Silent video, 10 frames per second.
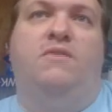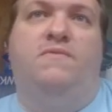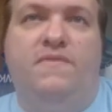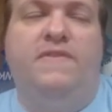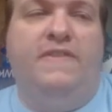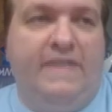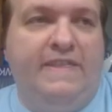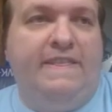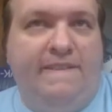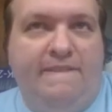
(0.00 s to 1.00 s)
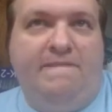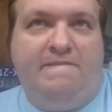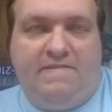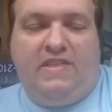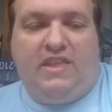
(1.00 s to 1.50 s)
Yeah.
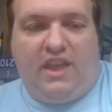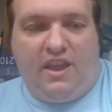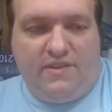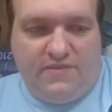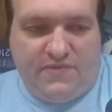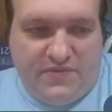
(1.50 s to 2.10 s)
And that's all 3 of my